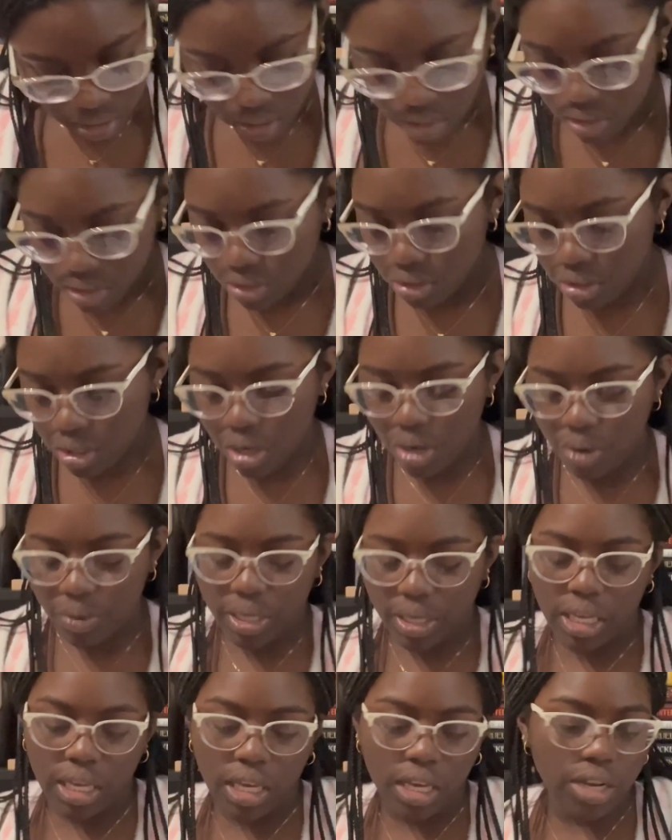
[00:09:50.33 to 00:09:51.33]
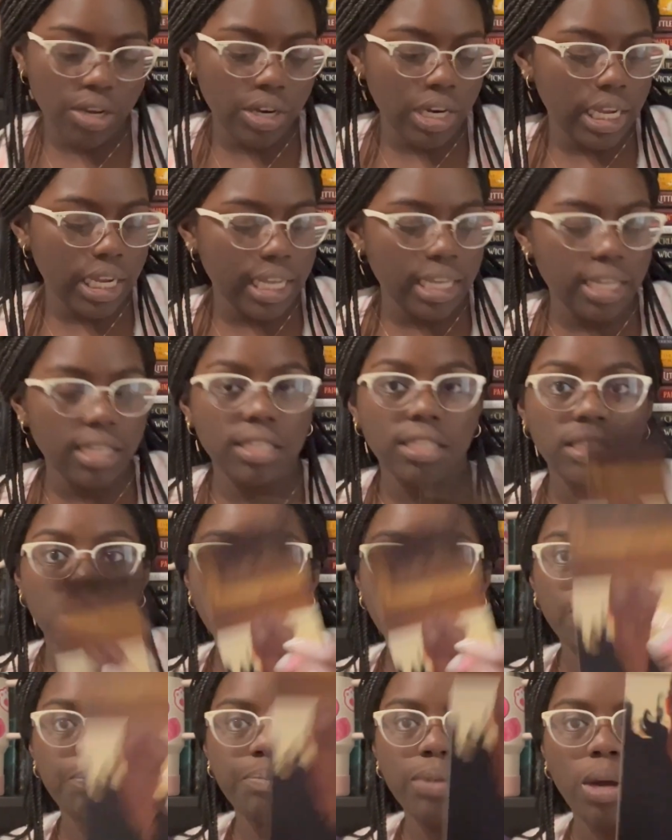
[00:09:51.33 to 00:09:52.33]
So here is
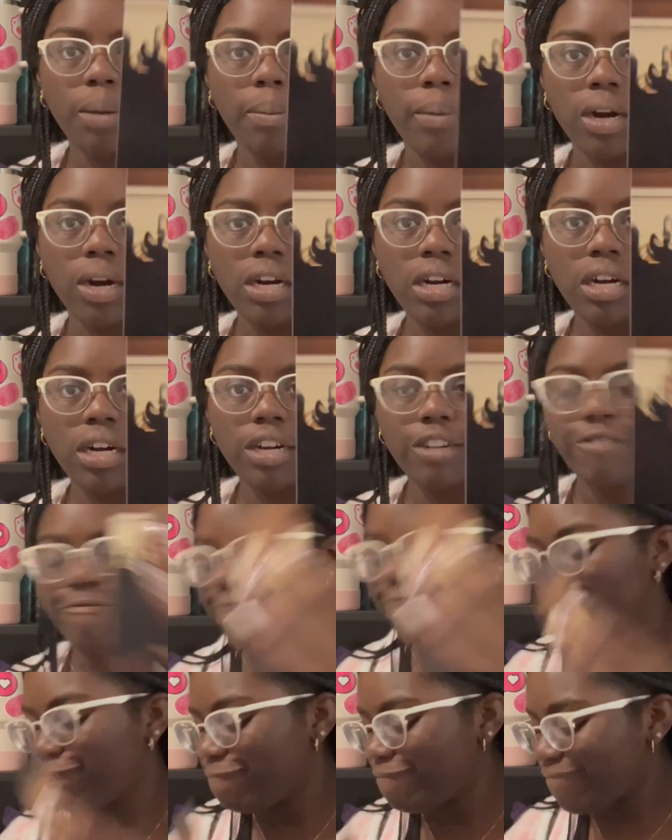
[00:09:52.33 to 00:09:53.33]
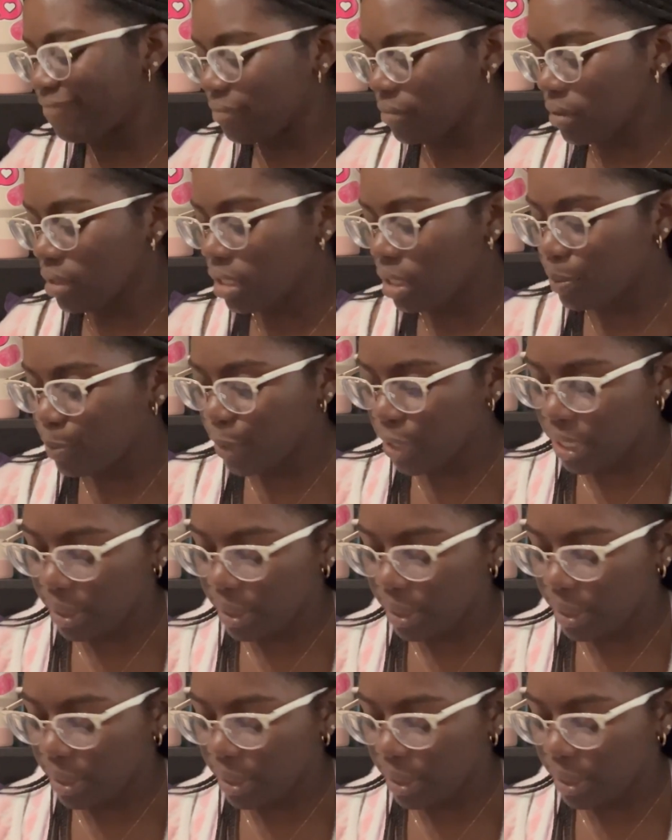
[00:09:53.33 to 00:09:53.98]
the bookmark. It's pretty